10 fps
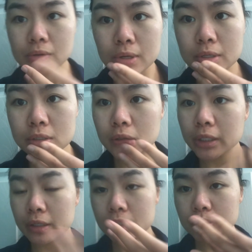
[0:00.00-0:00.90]
So
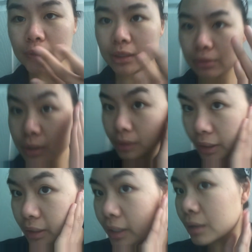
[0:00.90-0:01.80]
here's what I look
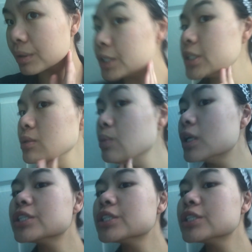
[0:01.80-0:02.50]
like now. I just washed